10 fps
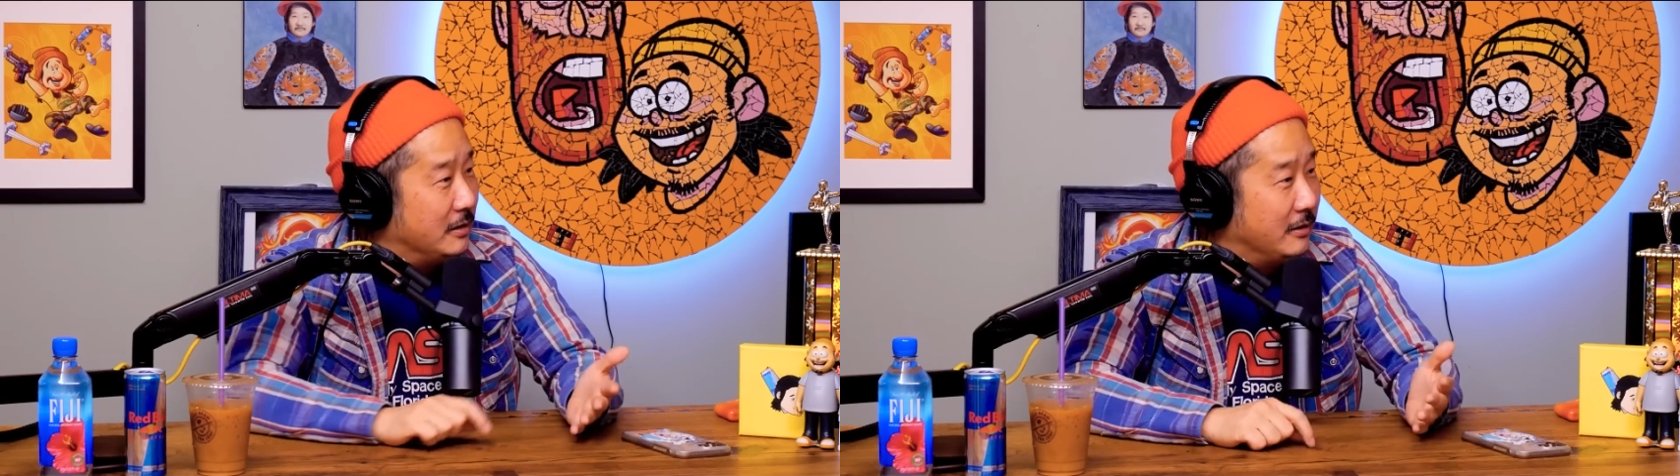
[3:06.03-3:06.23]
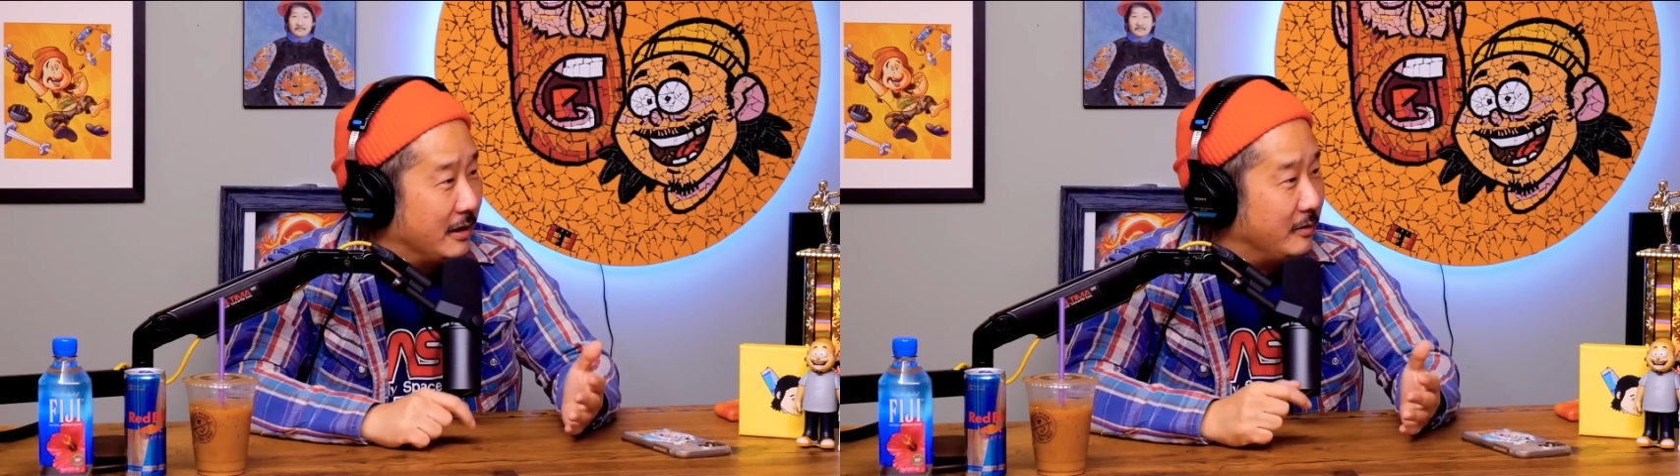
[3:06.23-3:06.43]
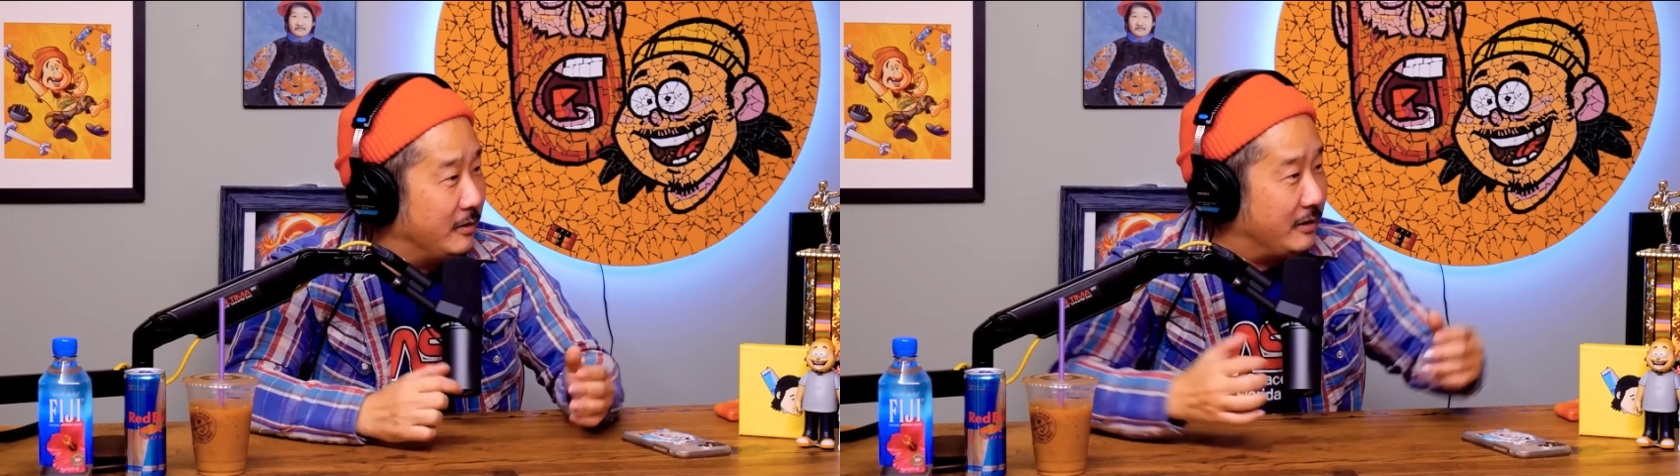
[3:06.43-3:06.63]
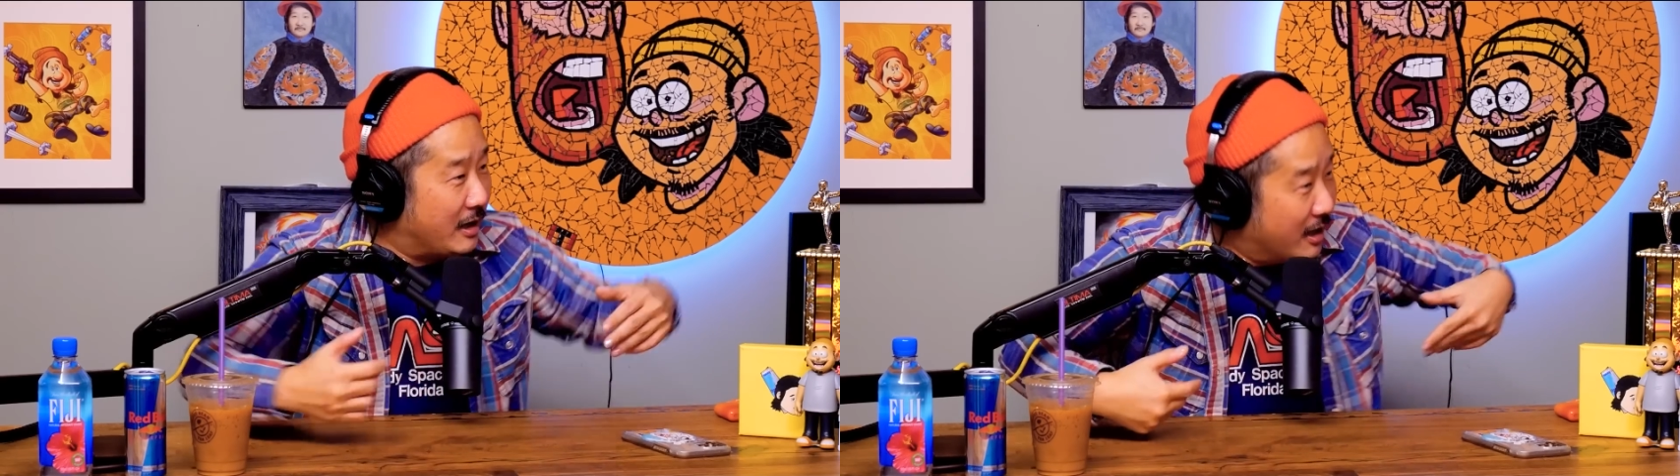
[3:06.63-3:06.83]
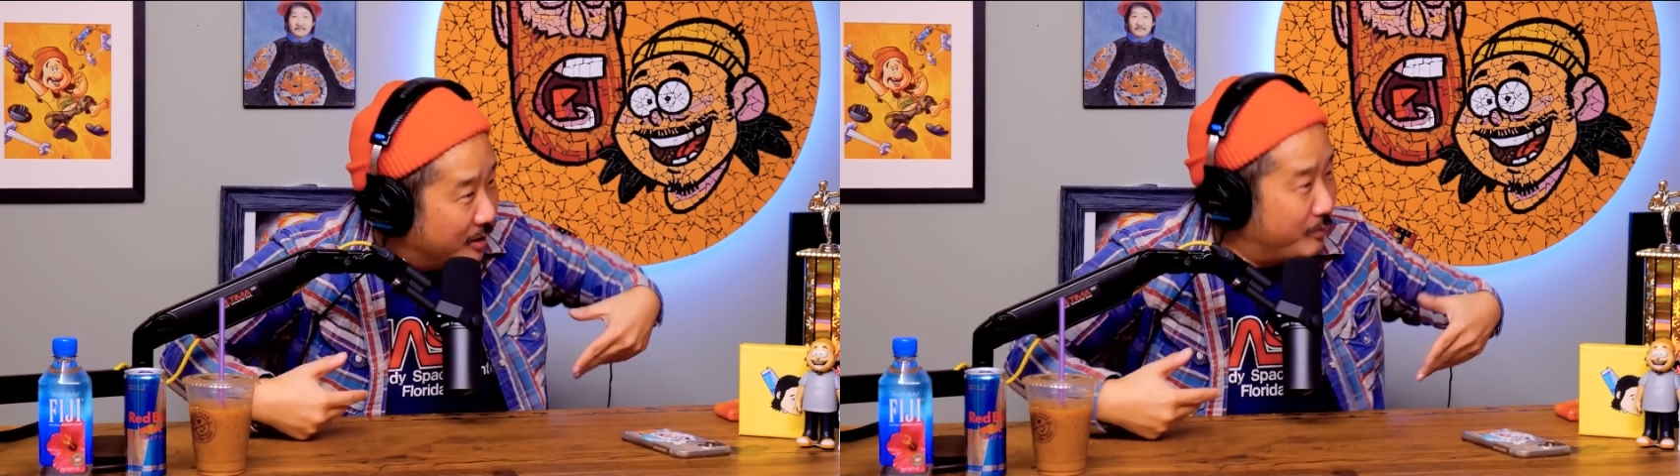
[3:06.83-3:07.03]
and, that, and then they
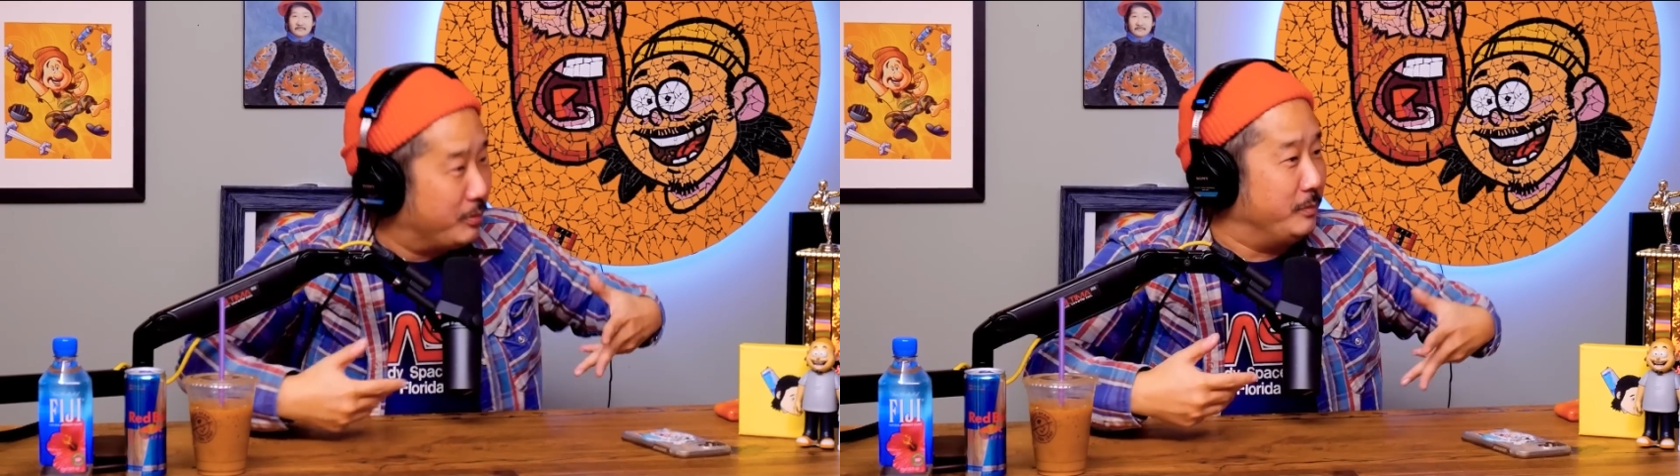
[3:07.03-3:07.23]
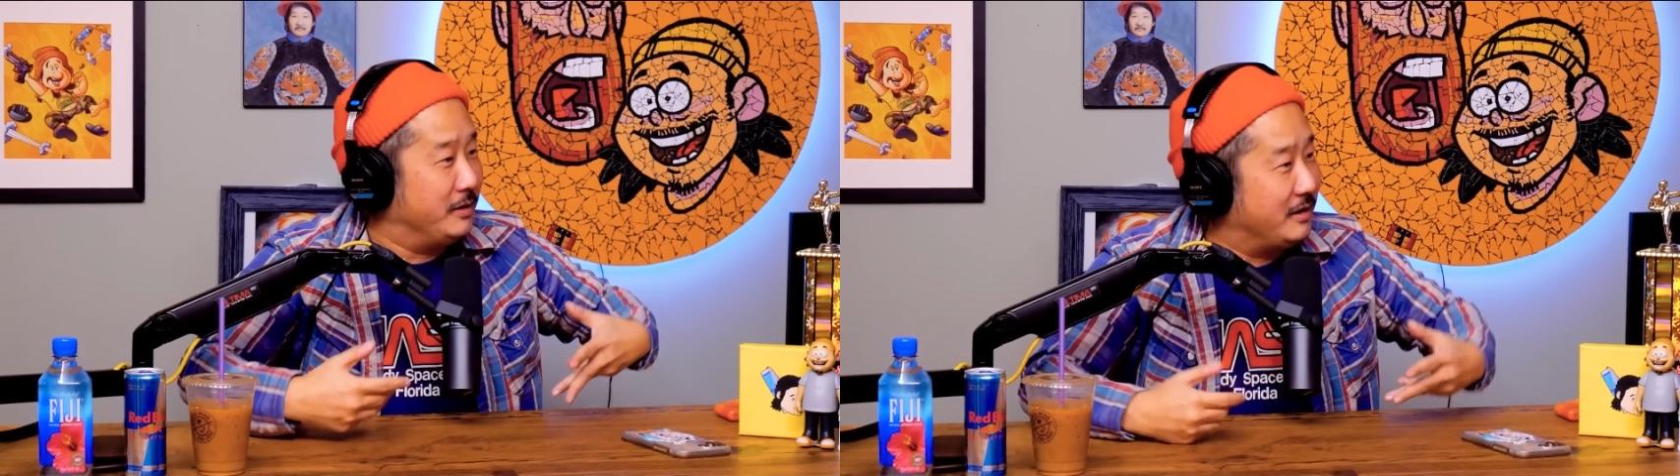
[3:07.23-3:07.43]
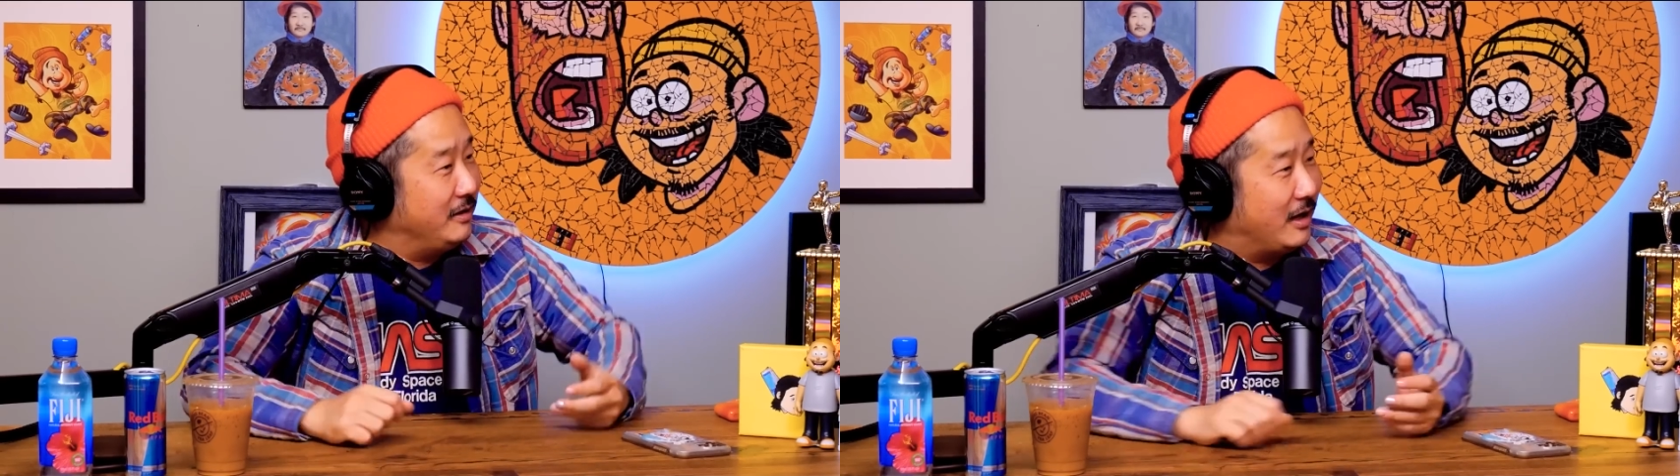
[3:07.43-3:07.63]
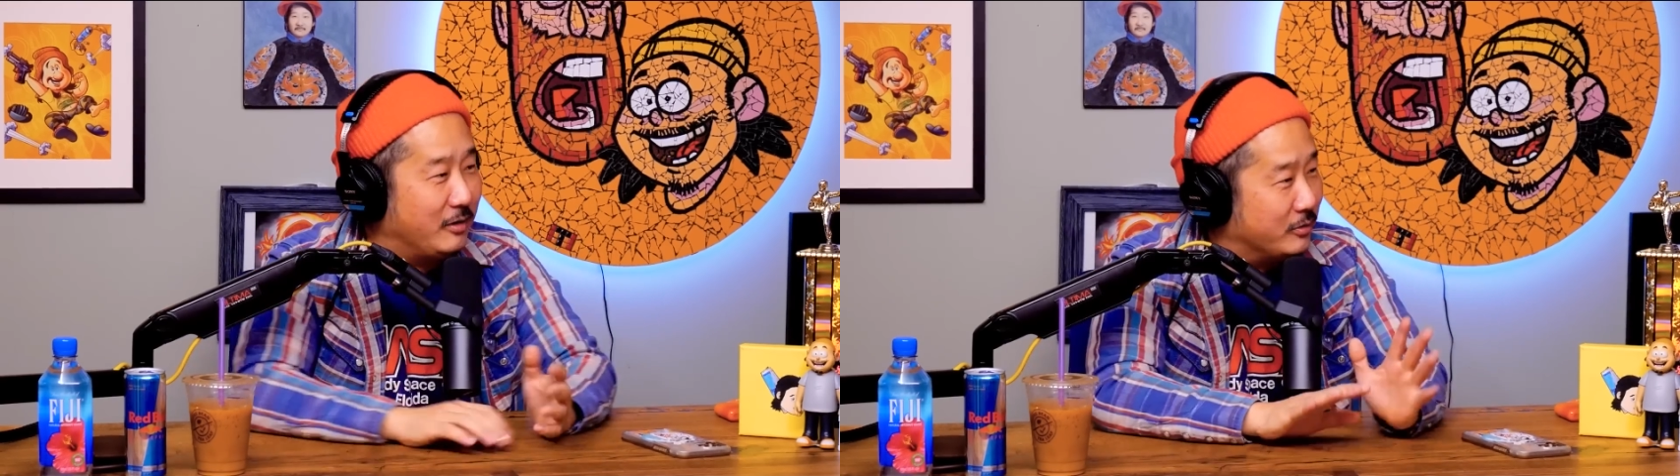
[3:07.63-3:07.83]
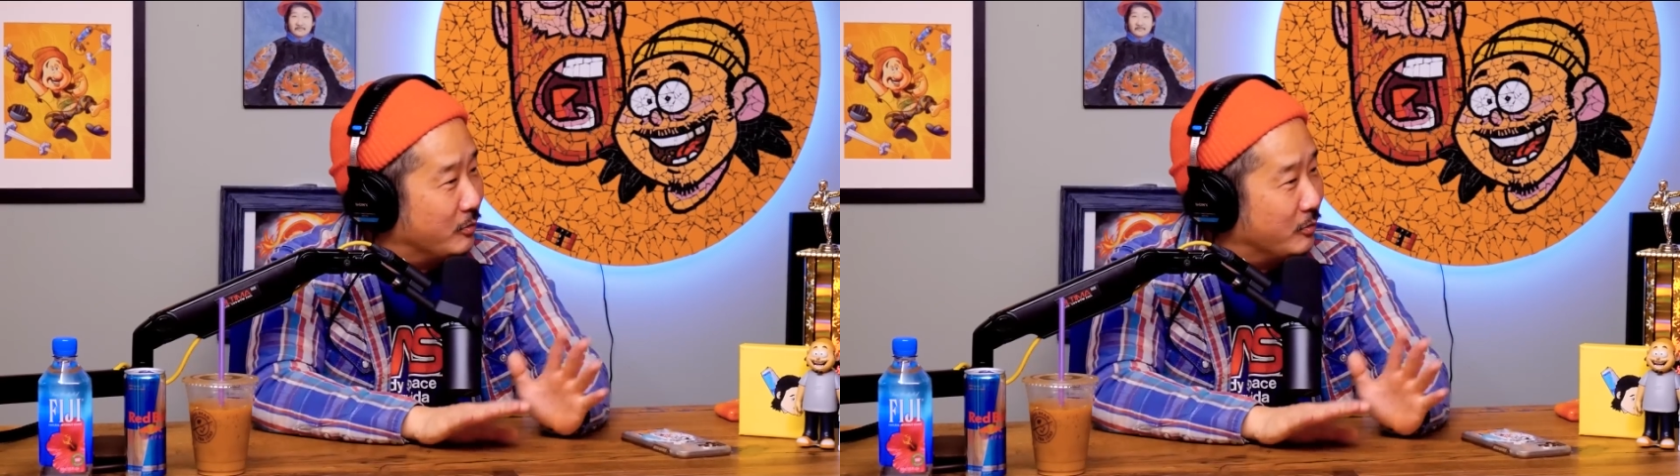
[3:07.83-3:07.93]
come, put me in. You know, I don't know